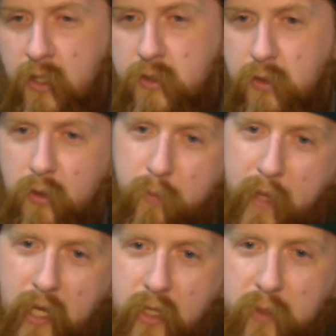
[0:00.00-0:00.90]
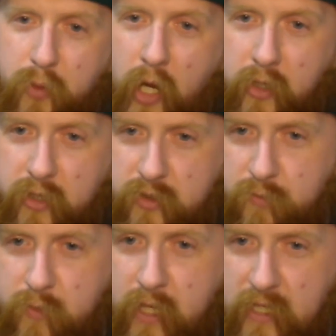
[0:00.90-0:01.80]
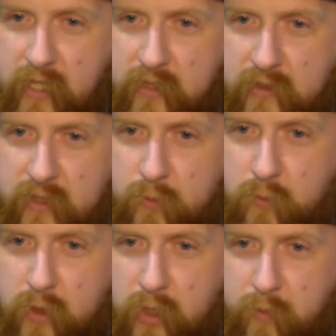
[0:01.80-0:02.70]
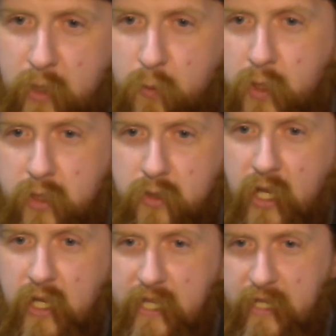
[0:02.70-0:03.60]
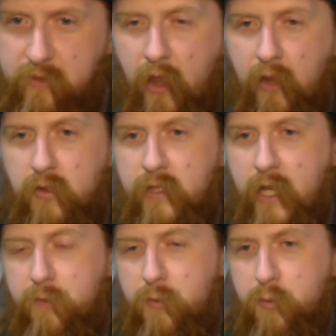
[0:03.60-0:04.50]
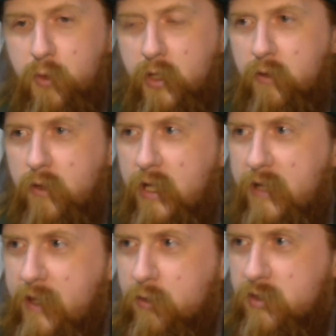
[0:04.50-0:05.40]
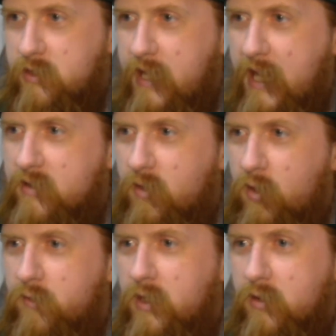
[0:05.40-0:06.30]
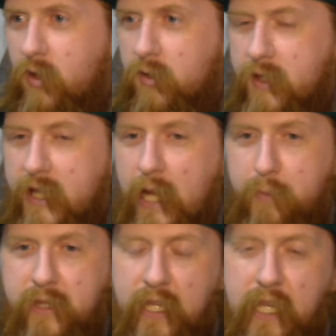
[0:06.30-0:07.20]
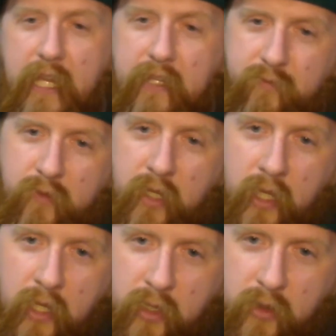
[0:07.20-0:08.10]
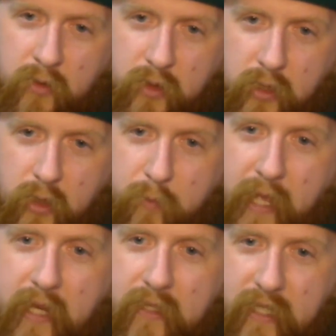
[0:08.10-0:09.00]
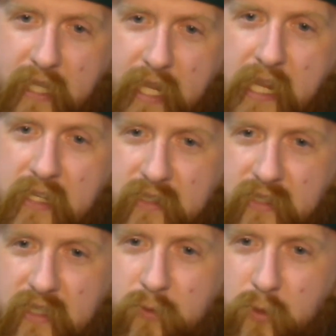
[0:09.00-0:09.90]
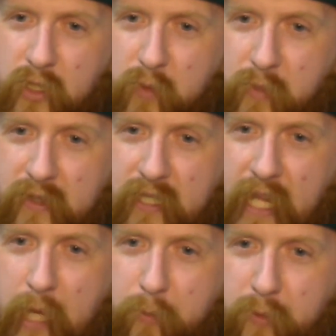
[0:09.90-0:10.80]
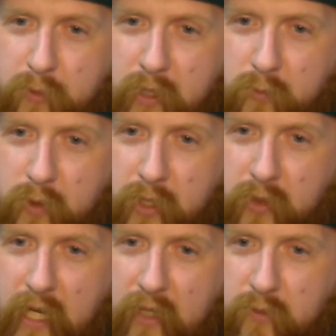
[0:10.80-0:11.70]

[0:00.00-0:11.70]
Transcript: to look back on the progress you've made instead of worrying about where you're not yet. I learned that from a book I read, I think it was Dan Sullivan, called The Gap and the Gain. You look back at the gain instead of worrying about the gap between where you're at and